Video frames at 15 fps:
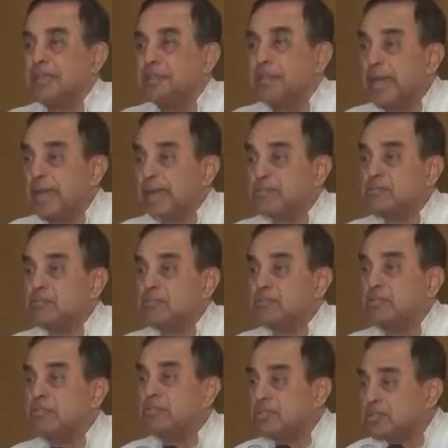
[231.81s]
went back to
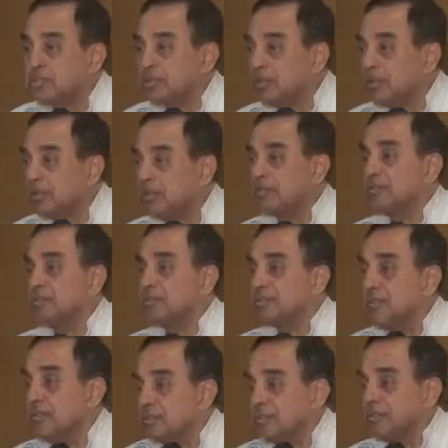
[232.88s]
the original
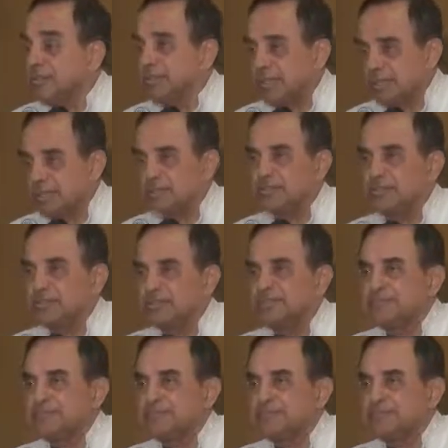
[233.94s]
documentation.